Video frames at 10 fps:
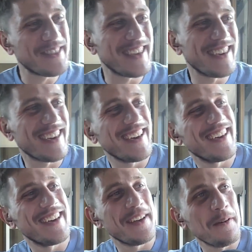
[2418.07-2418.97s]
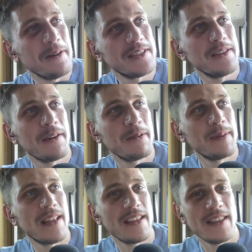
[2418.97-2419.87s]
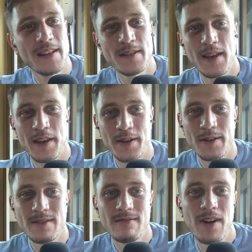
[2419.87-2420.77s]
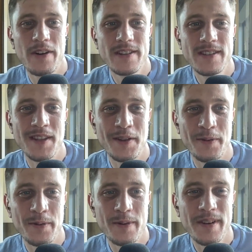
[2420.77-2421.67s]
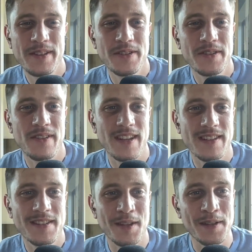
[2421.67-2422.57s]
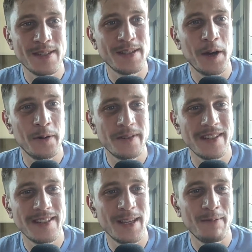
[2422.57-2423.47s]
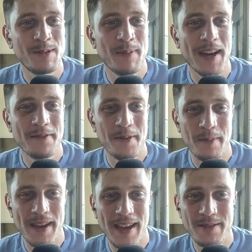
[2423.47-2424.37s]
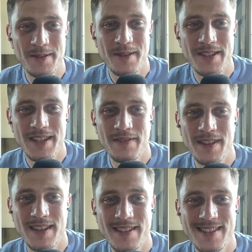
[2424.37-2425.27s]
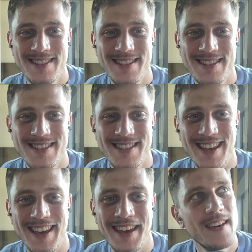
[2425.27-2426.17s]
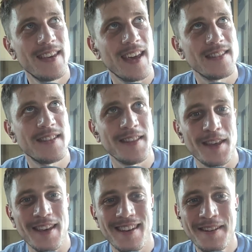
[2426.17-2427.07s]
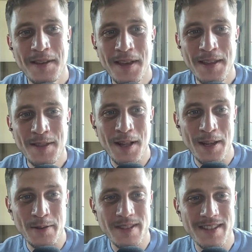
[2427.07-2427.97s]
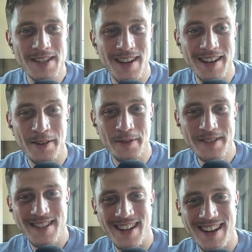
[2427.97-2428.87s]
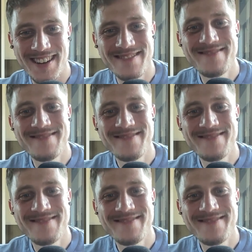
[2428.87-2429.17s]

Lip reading: think? What do you think would be like the internal or external constraints that are just holding teams back from being able to achieve this to get to the lucid chart North Star?